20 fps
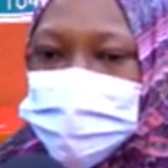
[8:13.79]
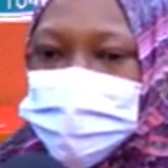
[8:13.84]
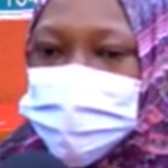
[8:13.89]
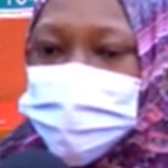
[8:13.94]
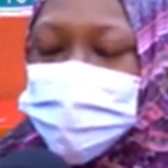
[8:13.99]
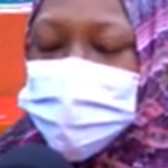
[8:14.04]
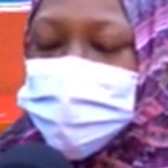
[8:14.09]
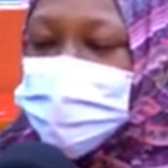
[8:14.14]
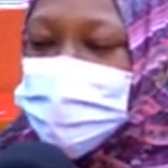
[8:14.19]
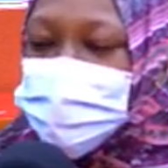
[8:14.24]

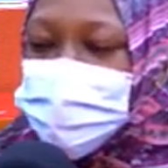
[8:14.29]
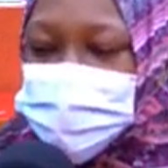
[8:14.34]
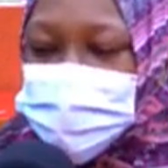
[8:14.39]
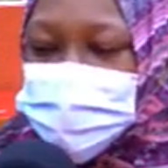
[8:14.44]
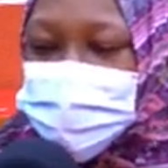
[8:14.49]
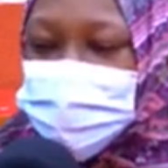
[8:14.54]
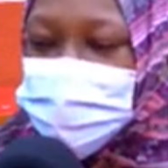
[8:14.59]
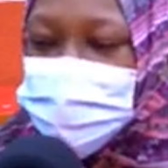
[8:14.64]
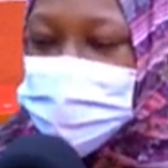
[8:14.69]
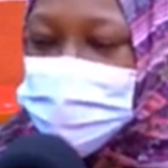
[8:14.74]
Meaning,
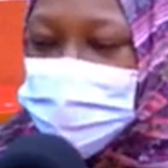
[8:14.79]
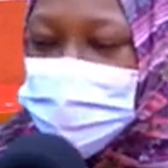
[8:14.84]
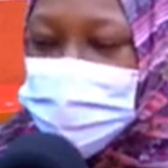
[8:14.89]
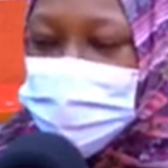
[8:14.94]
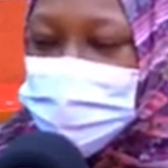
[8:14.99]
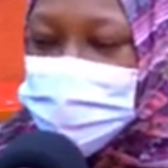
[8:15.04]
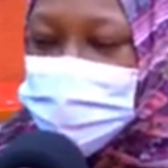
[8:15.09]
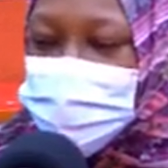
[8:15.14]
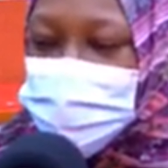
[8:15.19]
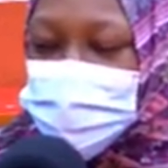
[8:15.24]
dear, my
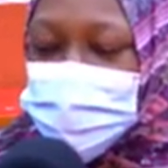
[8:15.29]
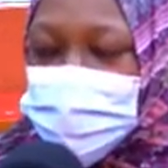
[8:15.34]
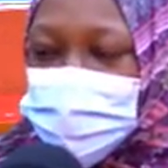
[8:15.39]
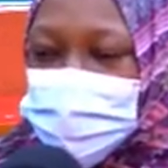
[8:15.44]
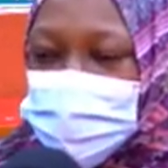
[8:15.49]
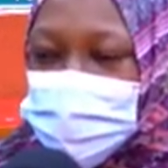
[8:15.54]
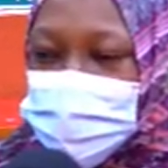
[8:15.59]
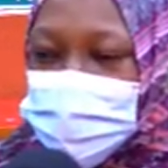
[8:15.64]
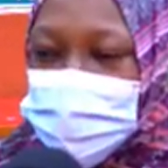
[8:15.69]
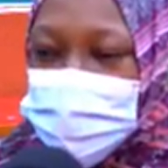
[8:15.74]
any
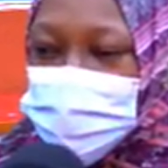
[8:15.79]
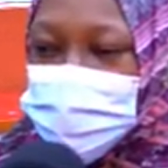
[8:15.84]
pucker.